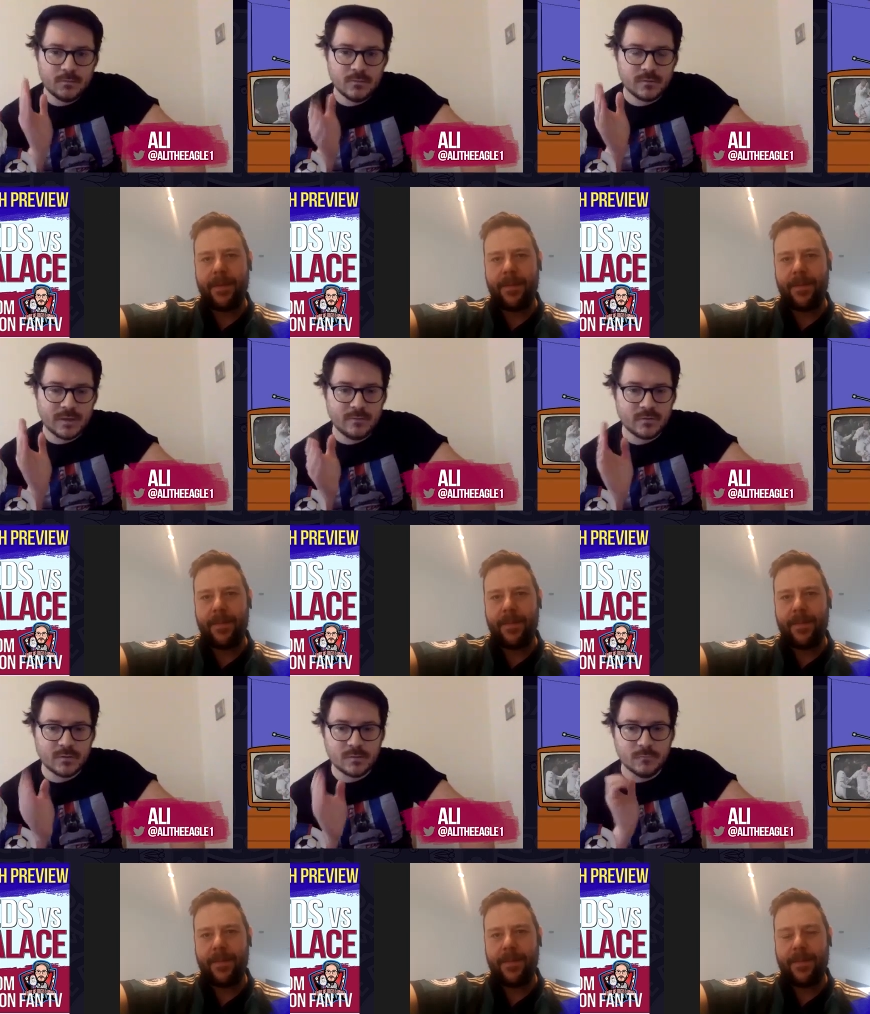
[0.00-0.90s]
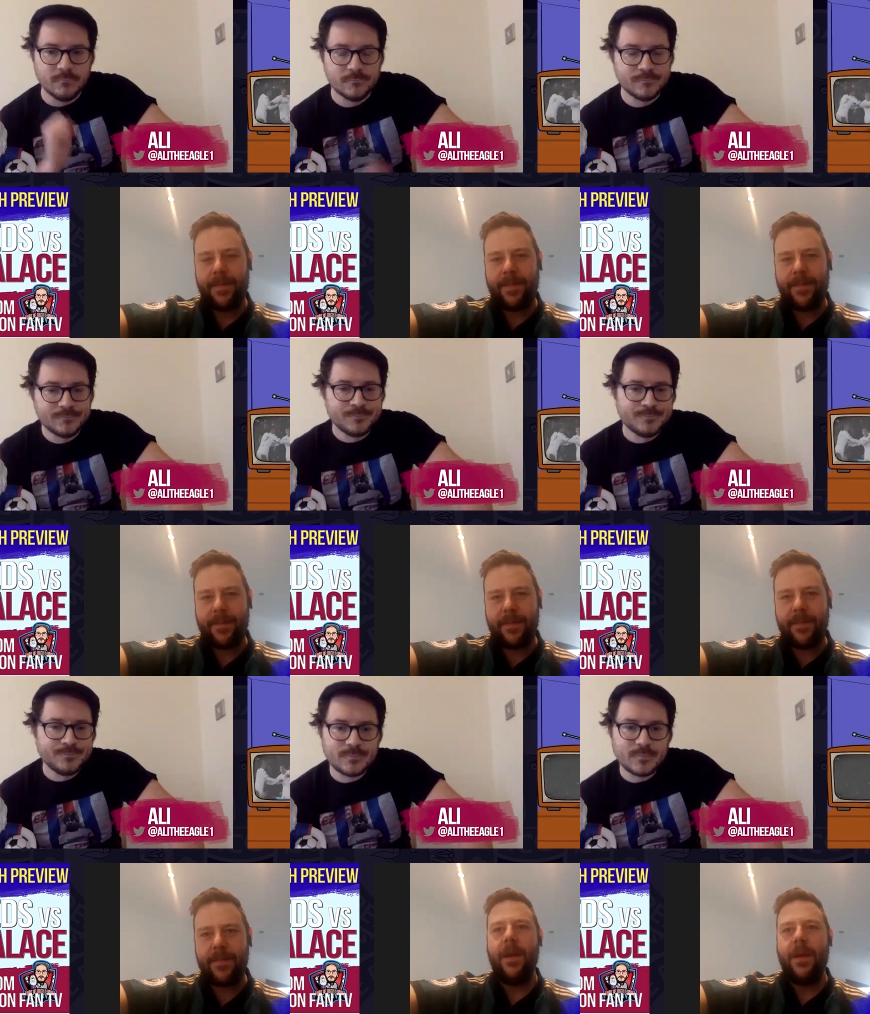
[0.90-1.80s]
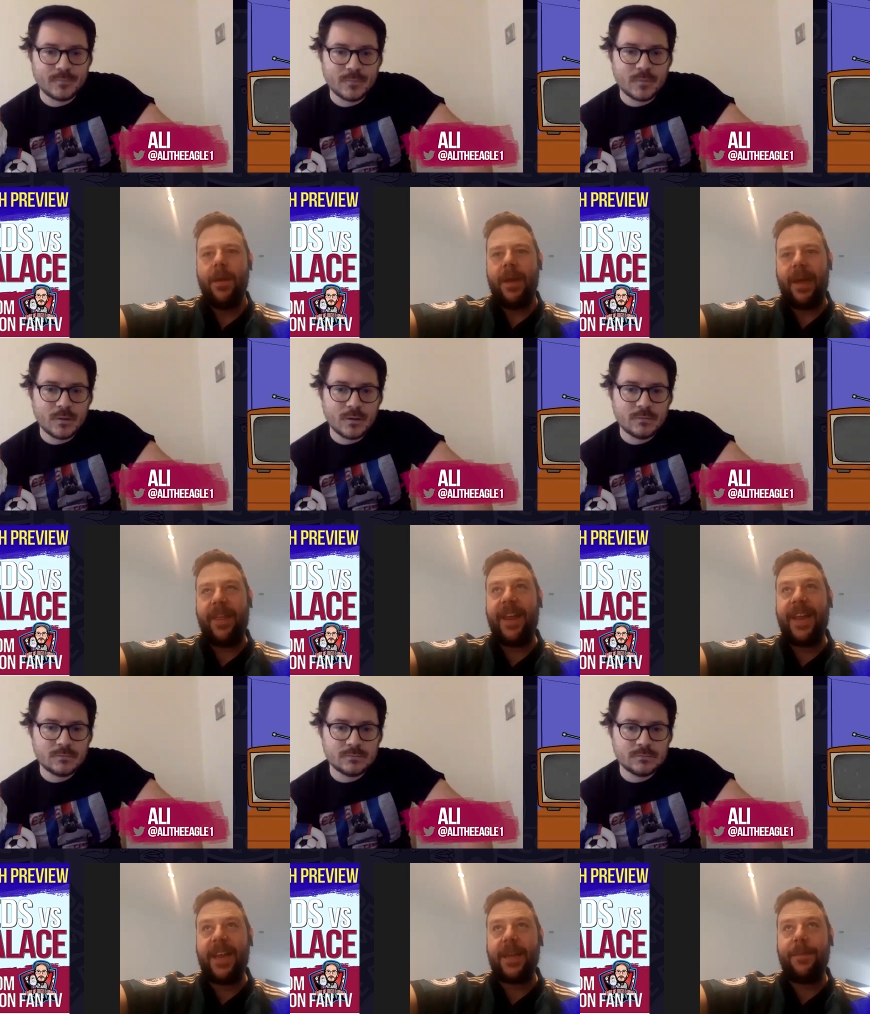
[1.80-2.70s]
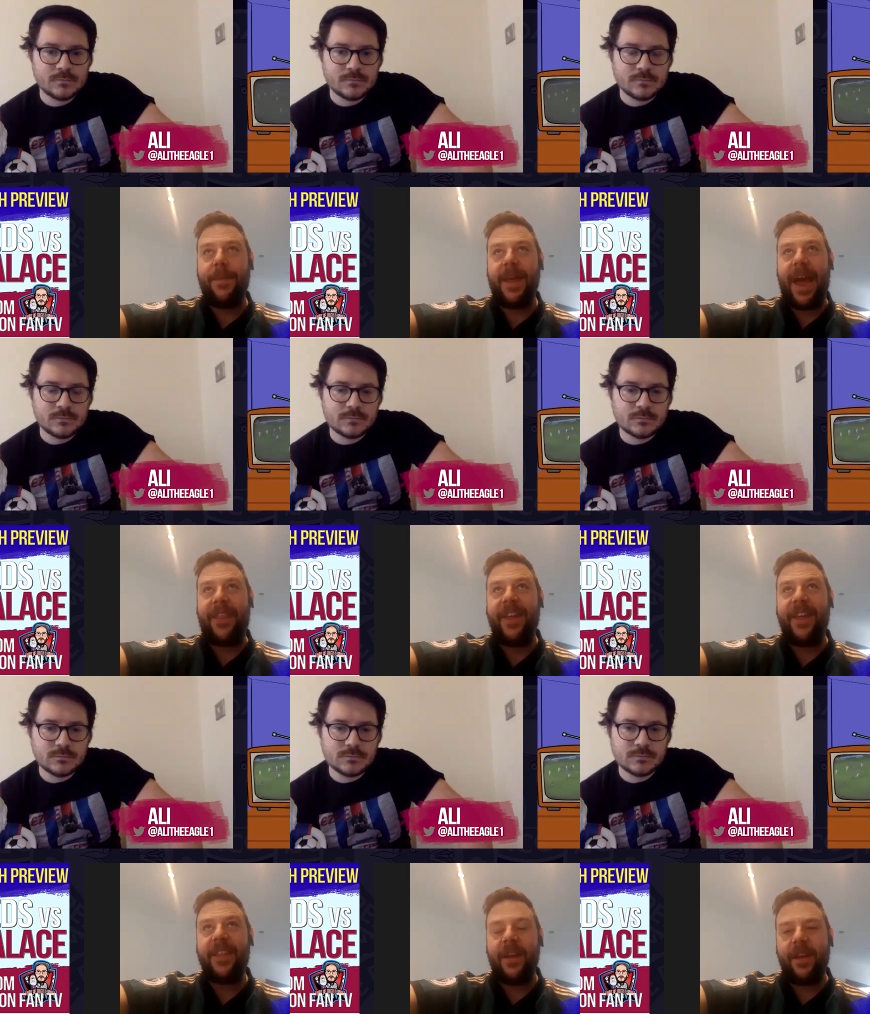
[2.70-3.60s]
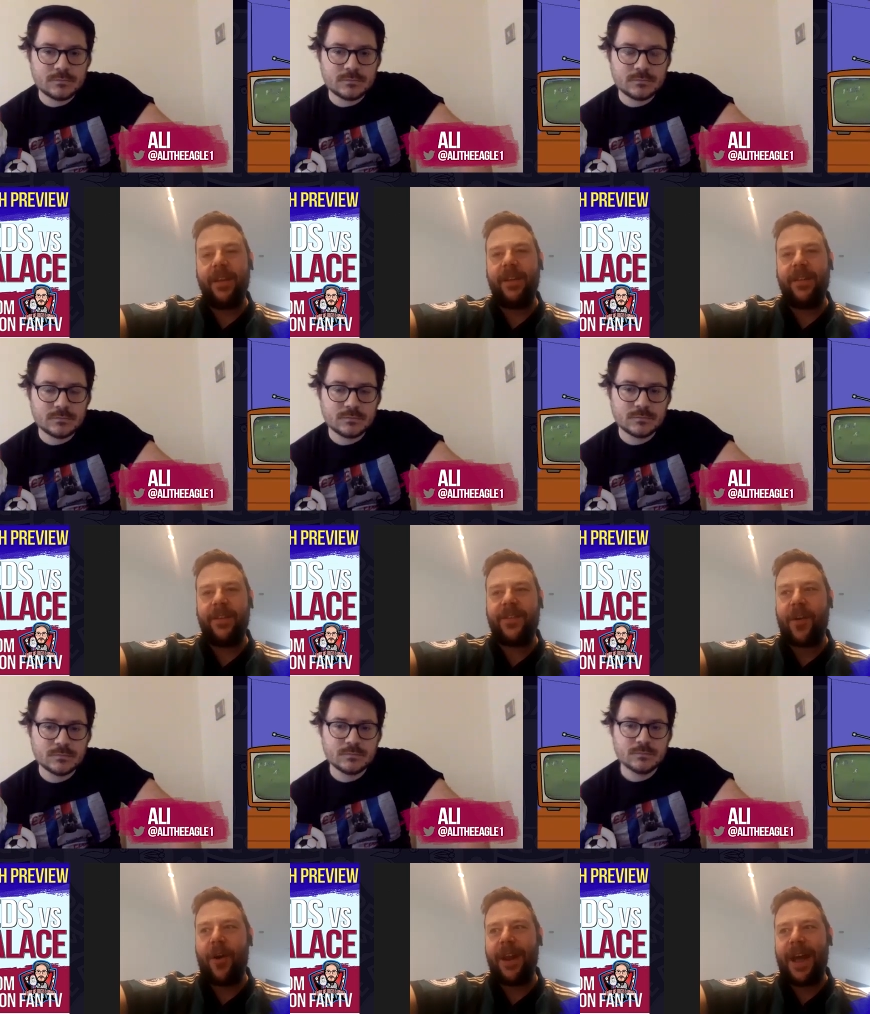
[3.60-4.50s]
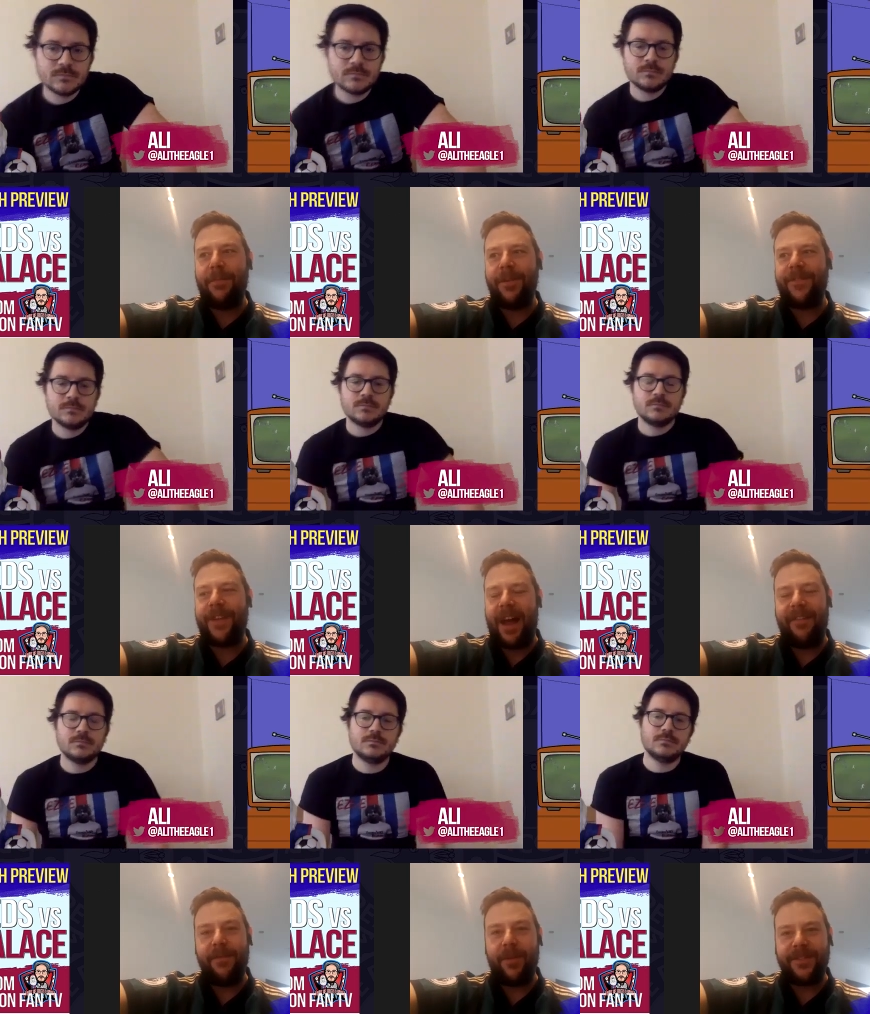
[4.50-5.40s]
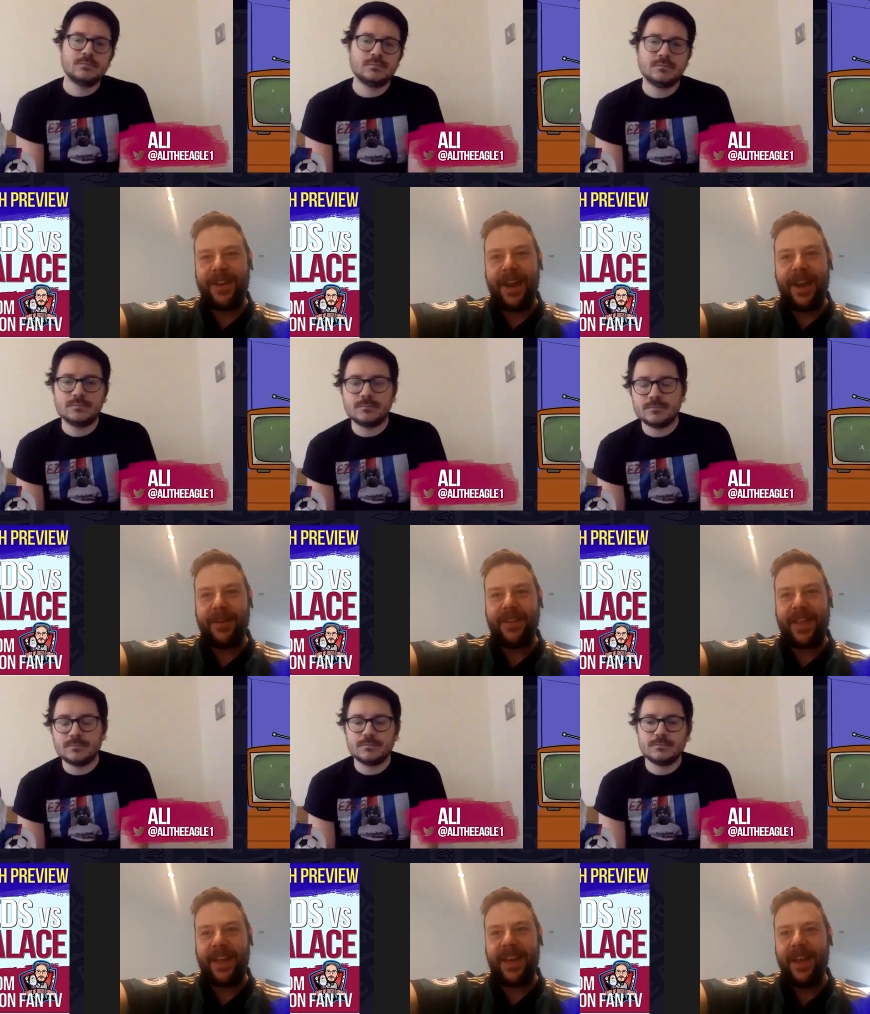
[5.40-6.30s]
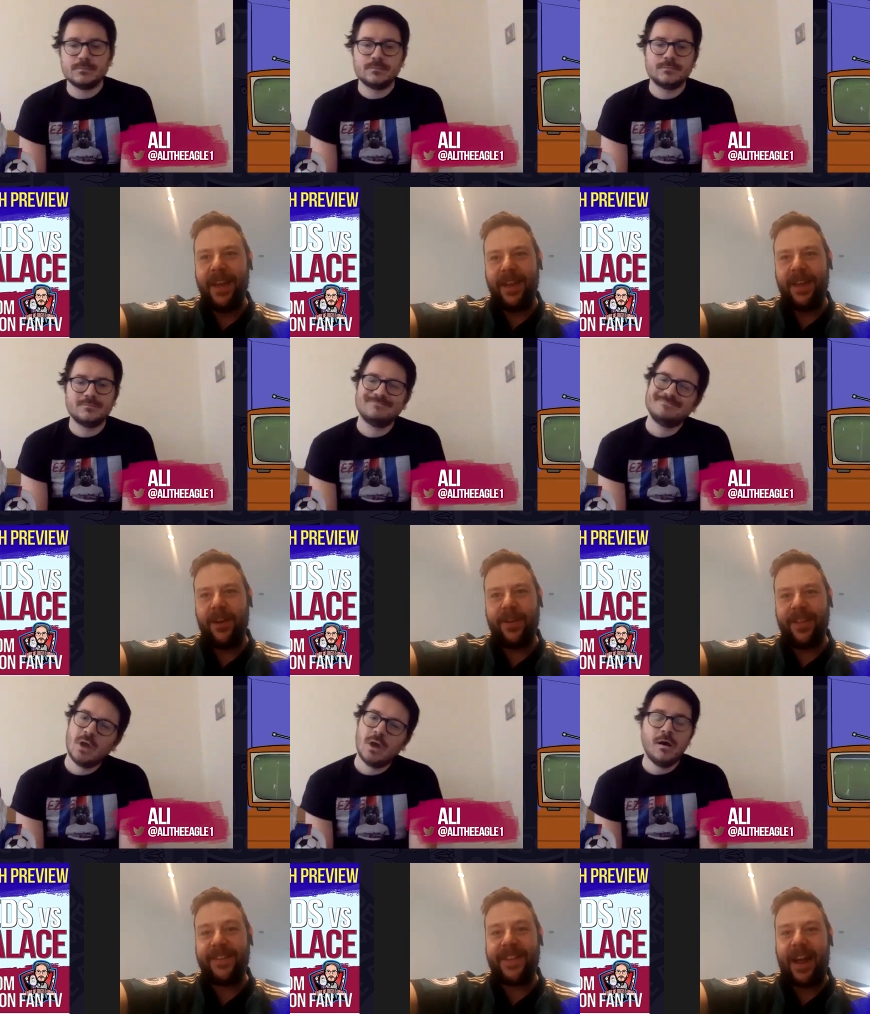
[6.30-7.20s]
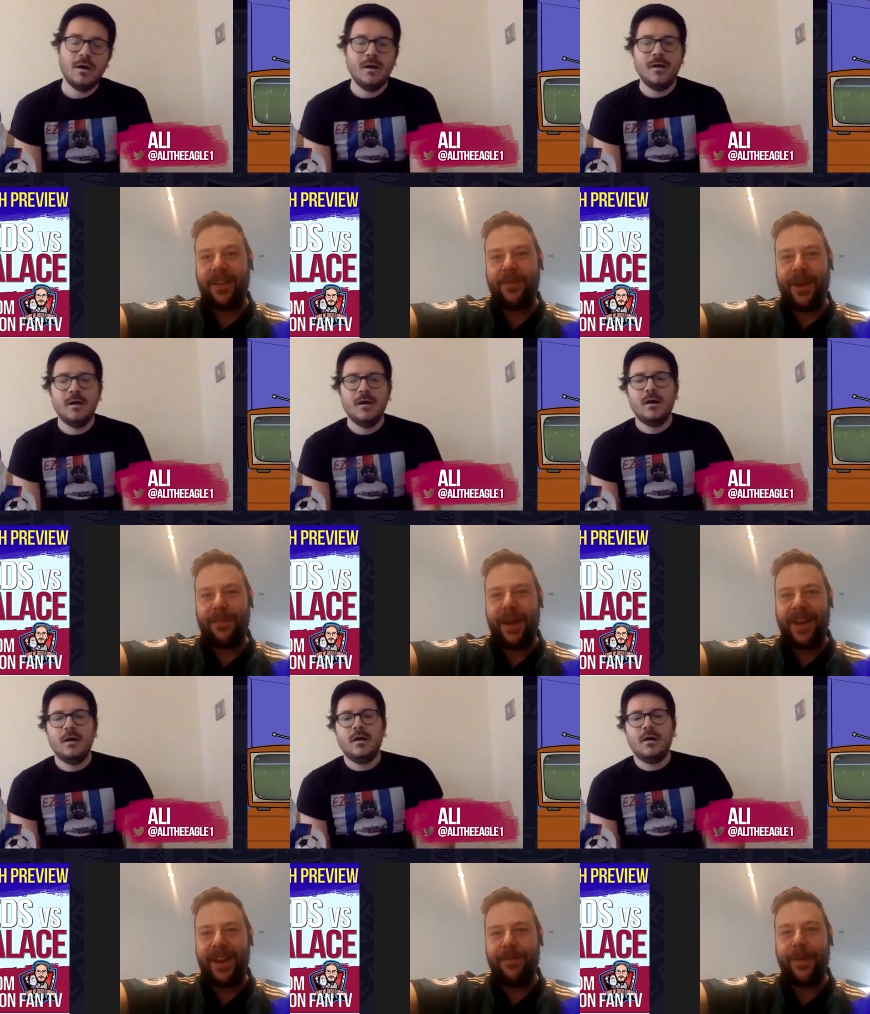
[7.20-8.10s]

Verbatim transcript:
Speaker 1: stick with the same system.
Speaker 2: I think, yeah, I think the, the scoreline was flattering, wasn't it? Because I think you look at the stats, we had plenty of